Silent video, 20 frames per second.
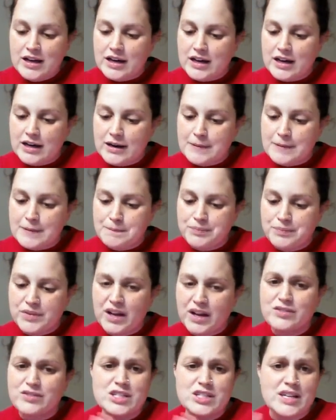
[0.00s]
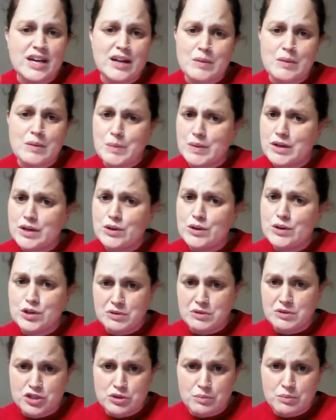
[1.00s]
I've just had a huge
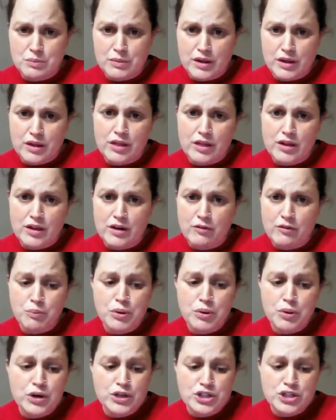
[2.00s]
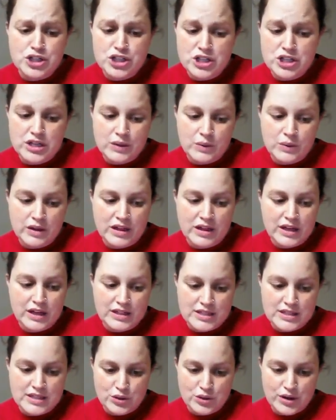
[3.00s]
month of push with
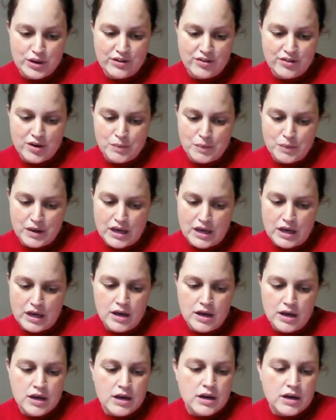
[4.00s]
Legacy Creative Company,